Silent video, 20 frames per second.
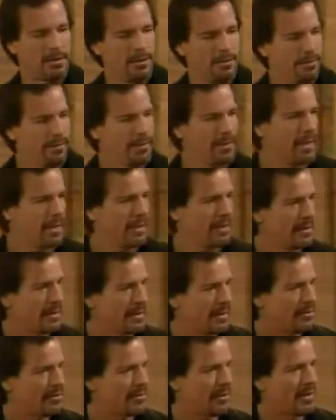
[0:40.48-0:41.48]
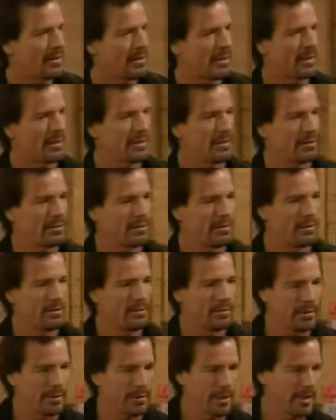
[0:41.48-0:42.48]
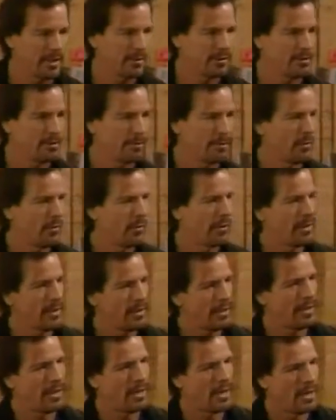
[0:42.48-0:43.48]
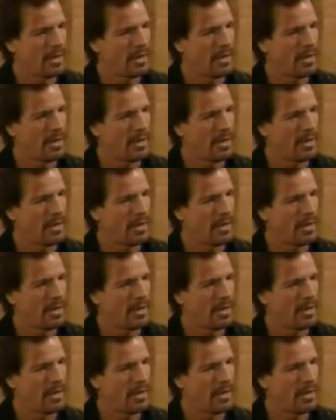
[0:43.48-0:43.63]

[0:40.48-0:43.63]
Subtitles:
Did you forget that he tried to kill you and your boy?